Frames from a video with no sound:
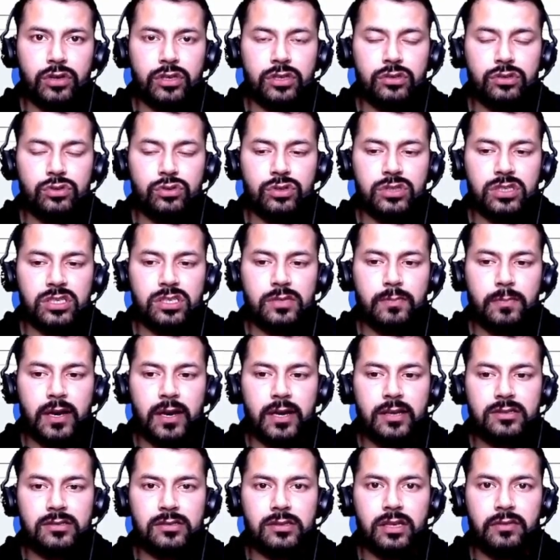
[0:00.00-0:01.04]
to just
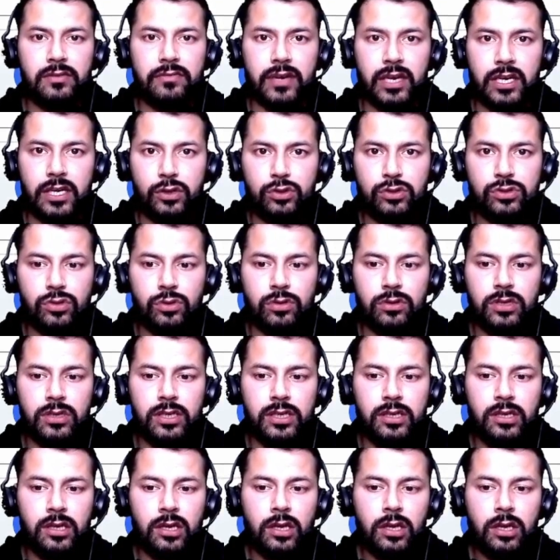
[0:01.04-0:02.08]
pass the values
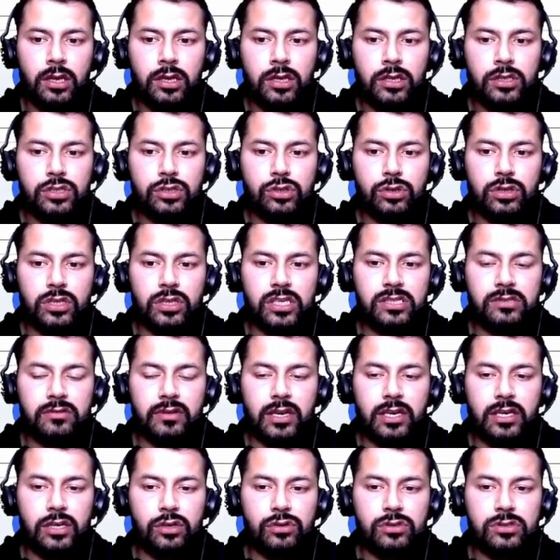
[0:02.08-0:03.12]
only. So these
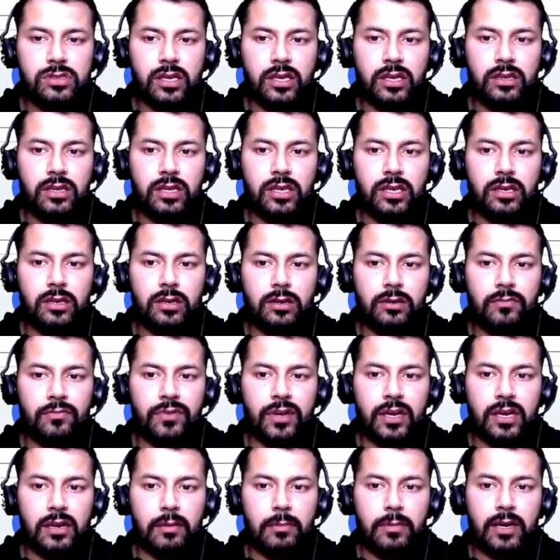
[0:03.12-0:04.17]
values in the
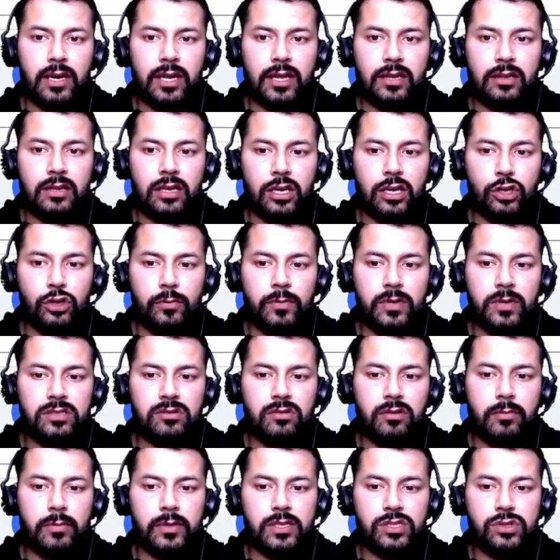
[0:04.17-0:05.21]
variable length arguments
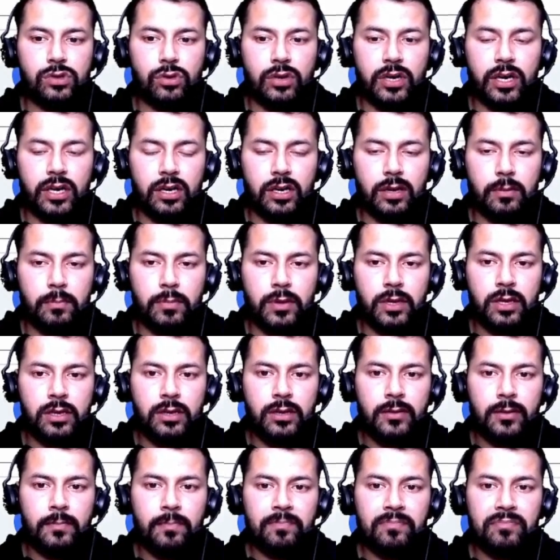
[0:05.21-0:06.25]
will be stored in tuple,
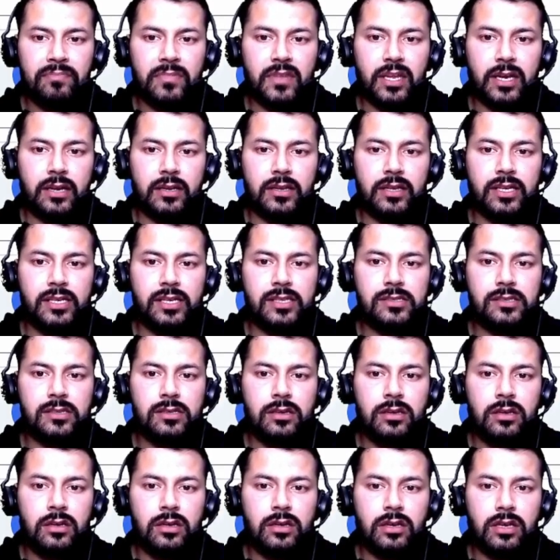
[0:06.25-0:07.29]
and this
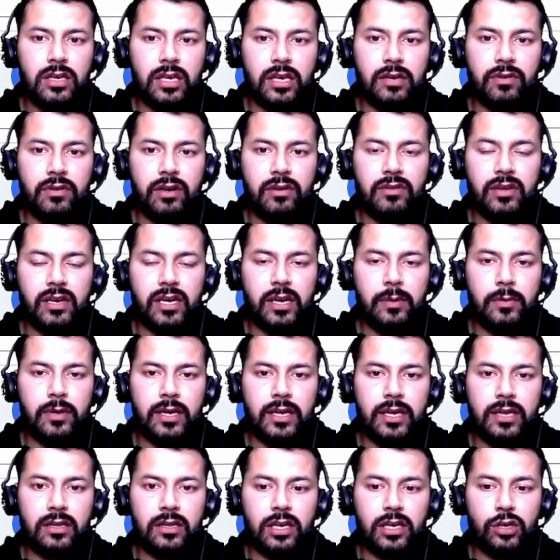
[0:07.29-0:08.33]
keyword variable
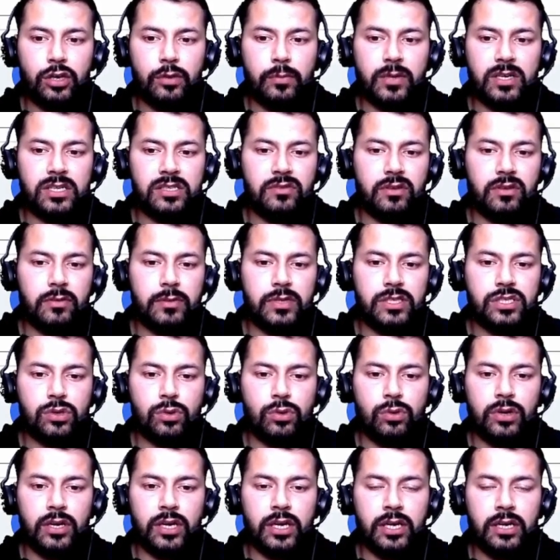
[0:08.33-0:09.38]
length arguments will be
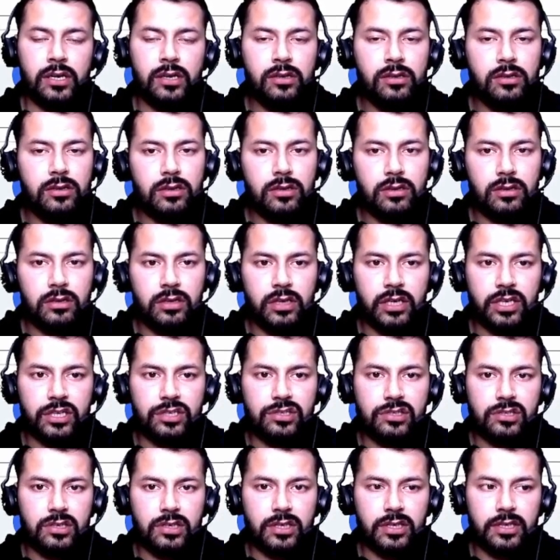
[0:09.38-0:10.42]
stored in a
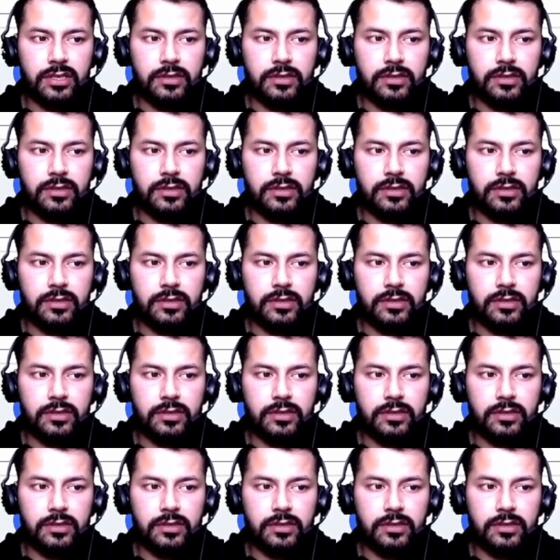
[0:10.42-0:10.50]
dictionary.